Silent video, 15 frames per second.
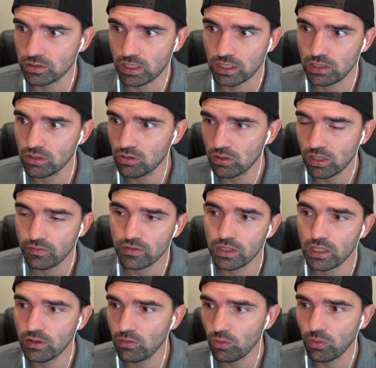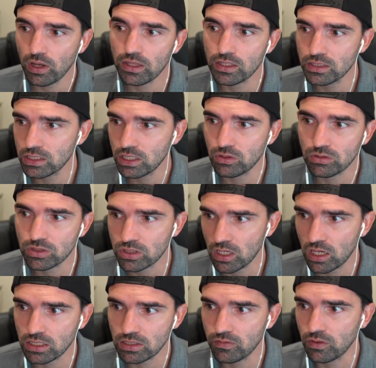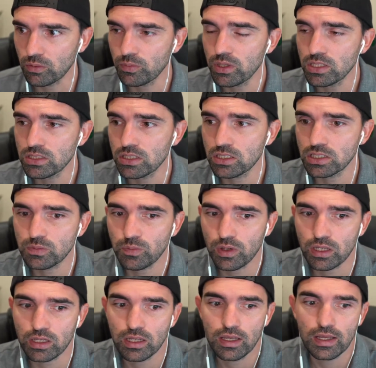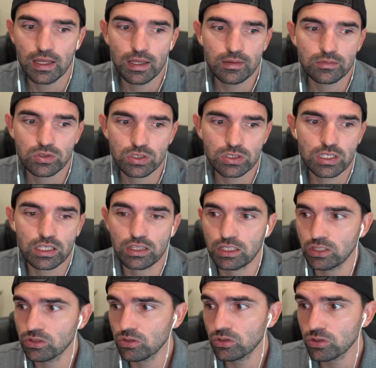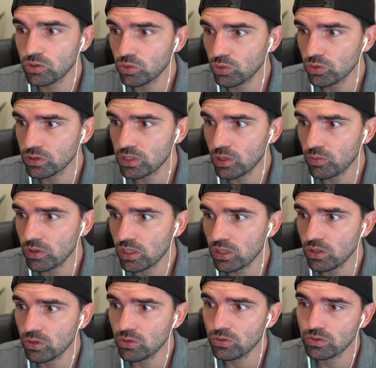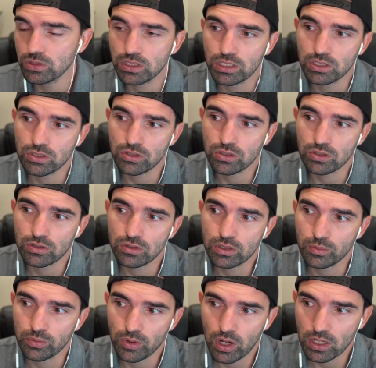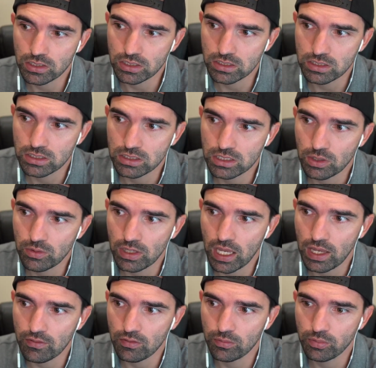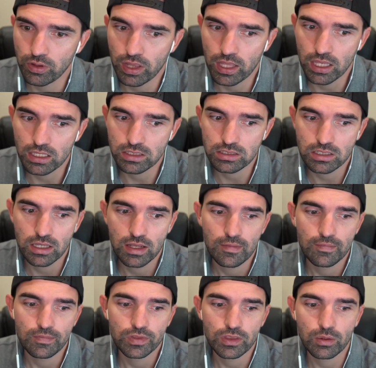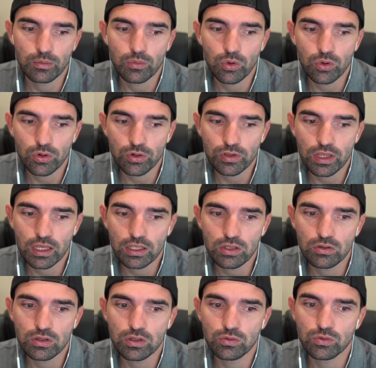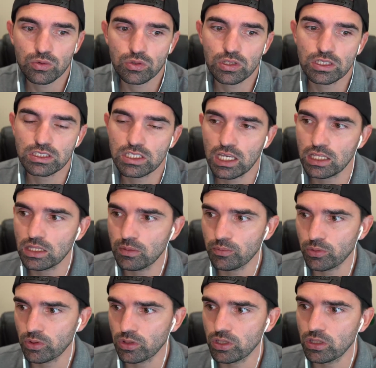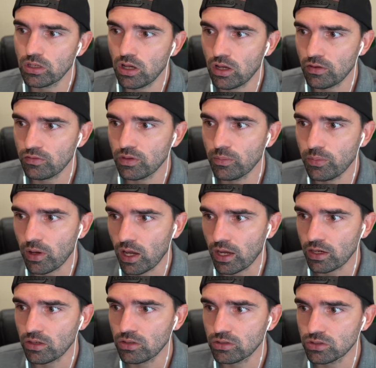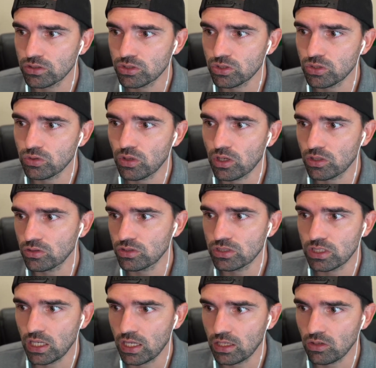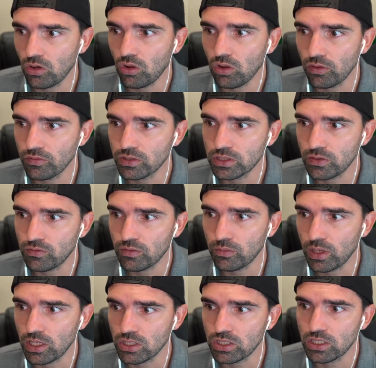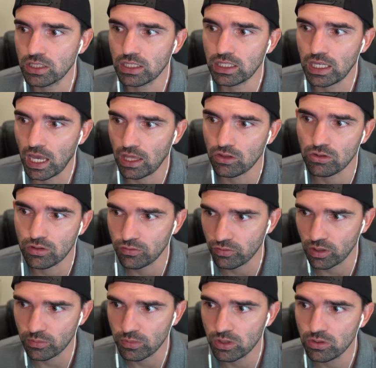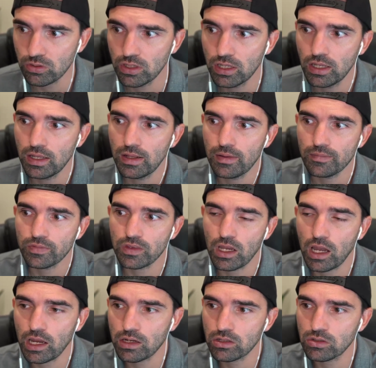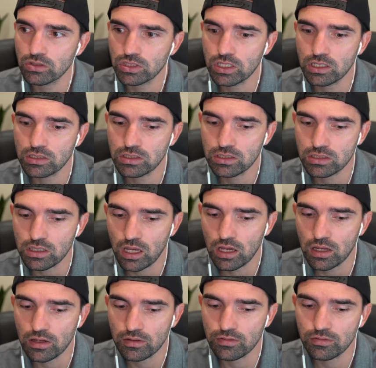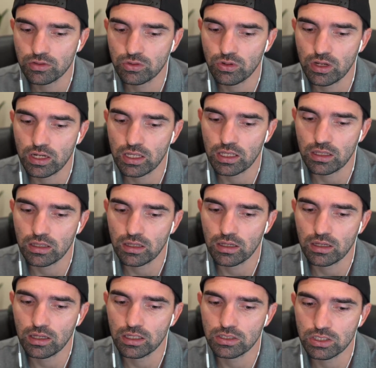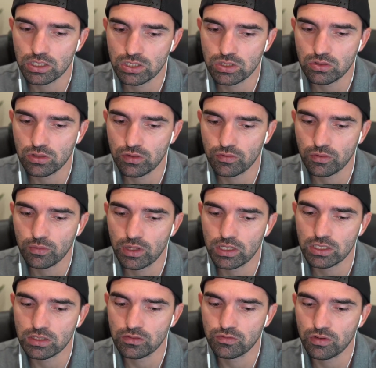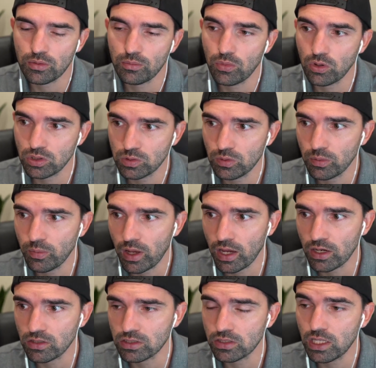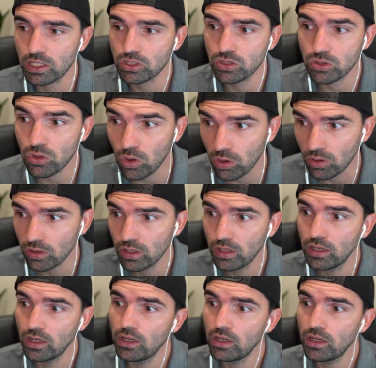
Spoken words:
Like, you don't have to give away the secret sauce of your business, but just like, these are the tools that we use, these are the processes that we have in place. The more that you can really take the burden off the buyer to understand all of this information and gather it from you, the higher your chances of creating additional information from multiple buyers. And that's your goal.